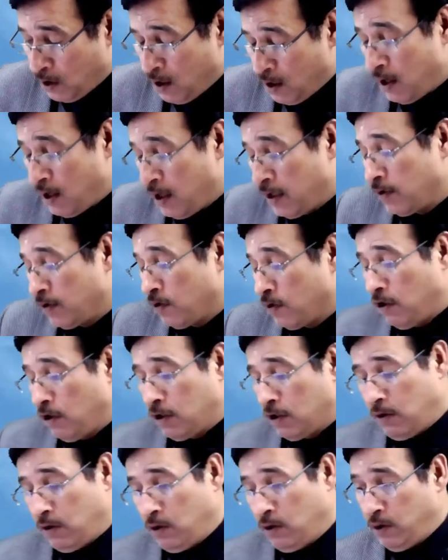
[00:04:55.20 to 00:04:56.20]
It is
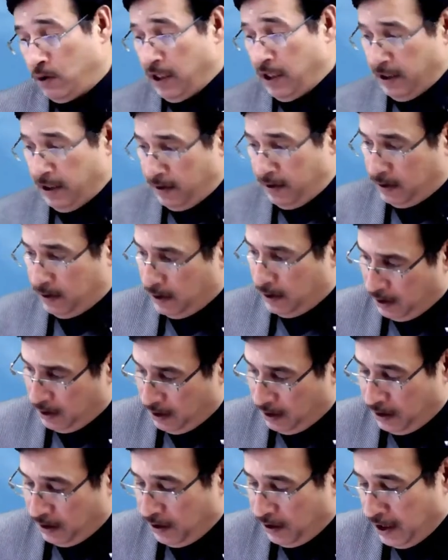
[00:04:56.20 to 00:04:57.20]
also known as
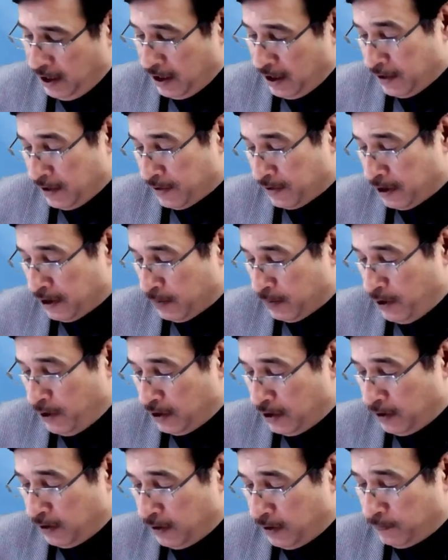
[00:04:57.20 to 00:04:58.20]
net assets method.